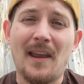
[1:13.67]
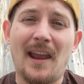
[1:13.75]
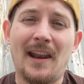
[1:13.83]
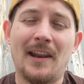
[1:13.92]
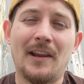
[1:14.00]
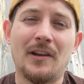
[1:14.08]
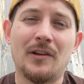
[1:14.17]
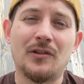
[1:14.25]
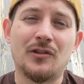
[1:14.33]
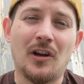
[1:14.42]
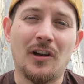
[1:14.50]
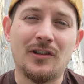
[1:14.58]
And in
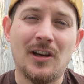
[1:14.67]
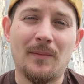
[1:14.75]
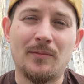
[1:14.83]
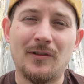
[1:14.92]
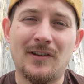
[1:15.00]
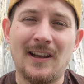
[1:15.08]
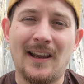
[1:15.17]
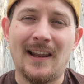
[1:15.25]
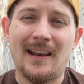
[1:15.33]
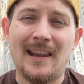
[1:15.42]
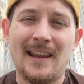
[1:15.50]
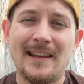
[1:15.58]
John chapter
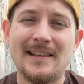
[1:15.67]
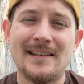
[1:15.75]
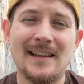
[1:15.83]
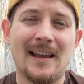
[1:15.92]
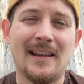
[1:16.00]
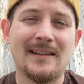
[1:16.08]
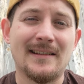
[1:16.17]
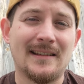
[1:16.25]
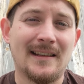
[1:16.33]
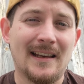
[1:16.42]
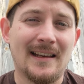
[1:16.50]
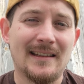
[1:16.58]
10, he says
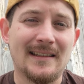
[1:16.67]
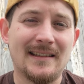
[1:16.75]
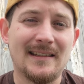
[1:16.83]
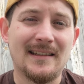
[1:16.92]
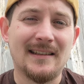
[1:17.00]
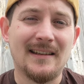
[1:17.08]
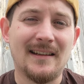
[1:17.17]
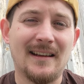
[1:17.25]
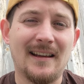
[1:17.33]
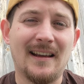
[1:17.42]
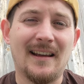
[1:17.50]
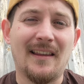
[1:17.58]
this:
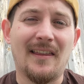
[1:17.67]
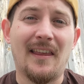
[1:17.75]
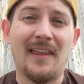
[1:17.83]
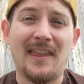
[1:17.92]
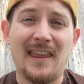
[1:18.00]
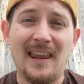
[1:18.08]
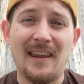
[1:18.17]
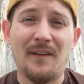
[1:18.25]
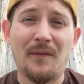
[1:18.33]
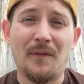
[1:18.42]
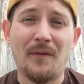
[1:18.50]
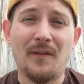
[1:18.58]
the
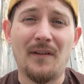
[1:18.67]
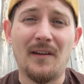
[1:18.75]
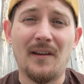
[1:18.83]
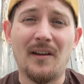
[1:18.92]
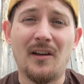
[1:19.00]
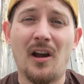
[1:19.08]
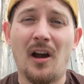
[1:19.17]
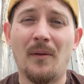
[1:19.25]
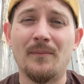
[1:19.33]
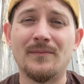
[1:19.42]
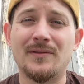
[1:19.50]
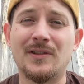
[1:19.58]
thief
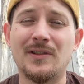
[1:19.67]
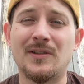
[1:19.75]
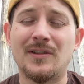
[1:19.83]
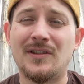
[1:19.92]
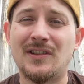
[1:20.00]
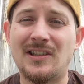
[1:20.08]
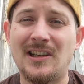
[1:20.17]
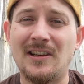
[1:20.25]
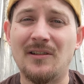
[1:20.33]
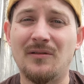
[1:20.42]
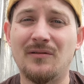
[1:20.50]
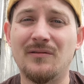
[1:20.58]
comes to
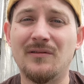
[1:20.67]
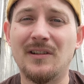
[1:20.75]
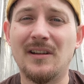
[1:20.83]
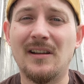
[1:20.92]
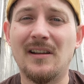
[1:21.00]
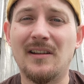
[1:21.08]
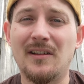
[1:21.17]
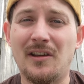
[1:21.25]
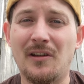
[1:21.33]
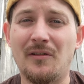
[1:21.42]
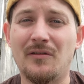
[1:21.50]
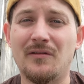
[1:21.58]
steal,
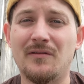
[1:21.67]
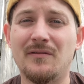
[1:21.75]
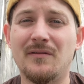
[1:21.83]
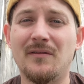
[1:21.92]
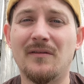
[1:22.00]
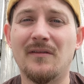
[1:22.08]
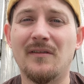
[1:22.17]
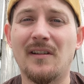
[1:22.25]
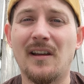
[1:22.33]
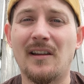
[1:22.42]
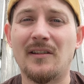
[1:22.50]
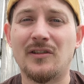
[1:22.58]
kill,
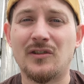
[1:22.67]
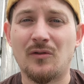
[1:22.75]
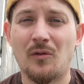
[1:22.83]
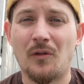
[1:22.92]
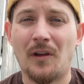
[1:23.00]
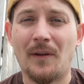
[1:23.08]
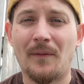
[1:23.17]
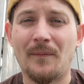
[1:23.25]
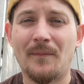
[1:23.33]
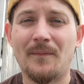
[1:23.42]
and destroy.